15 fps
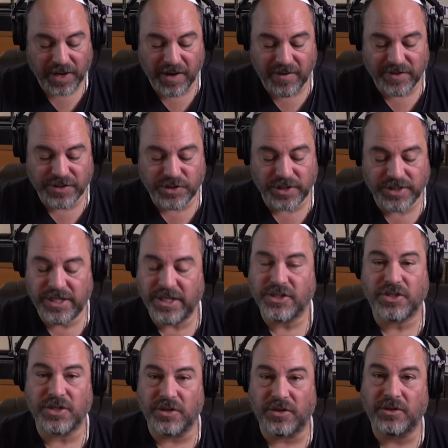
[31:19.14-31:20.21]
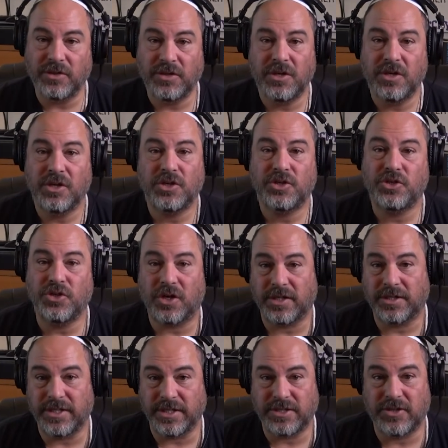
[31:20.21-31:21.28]
of a traditional Shuk
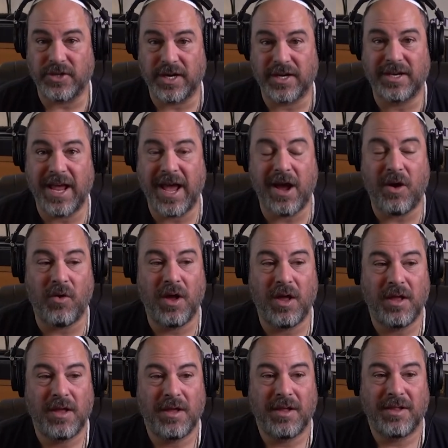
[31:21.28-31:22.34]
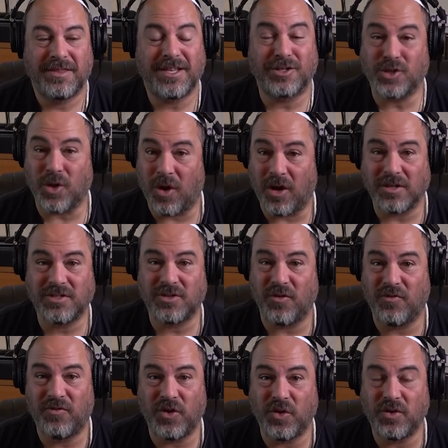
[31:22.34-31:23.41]
district. Now, there's
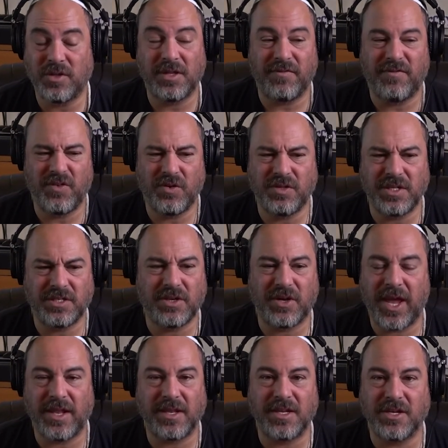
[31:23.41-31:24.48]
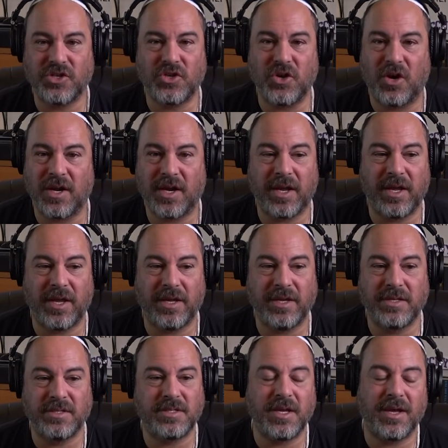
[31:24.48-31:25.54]
also food, and the food that you get in a Shuk
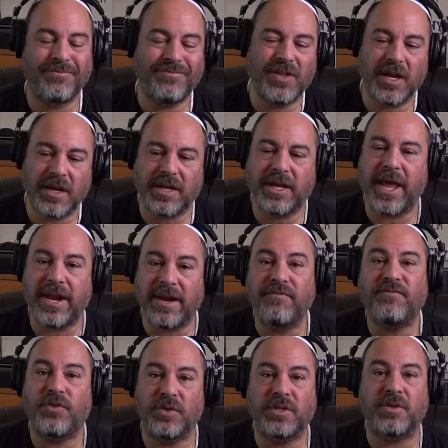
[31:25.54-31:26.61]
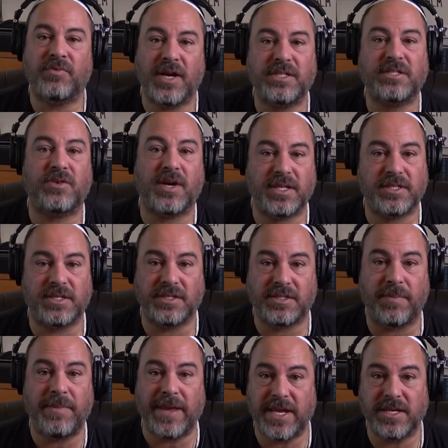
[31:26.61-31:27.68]
is... Getting food in the restaurants is
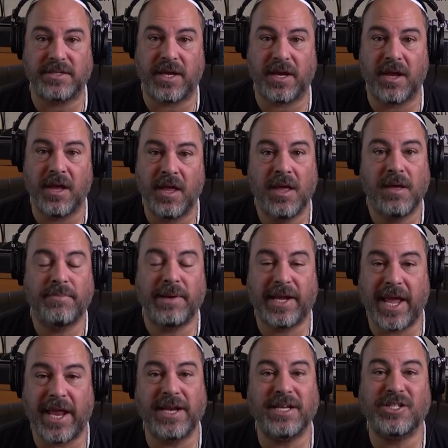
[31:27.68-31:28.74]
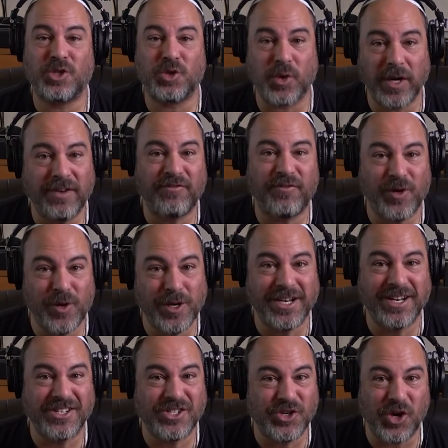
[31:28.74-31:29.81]
amazing, but getting street food
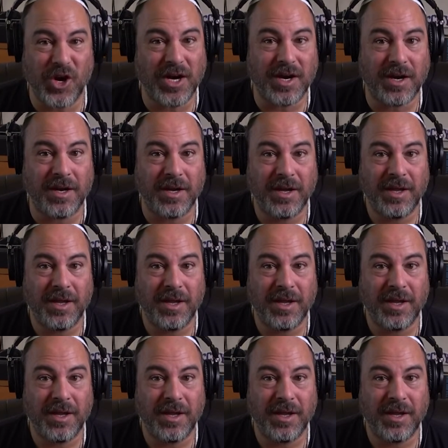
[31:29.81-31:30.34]
in a Shuk,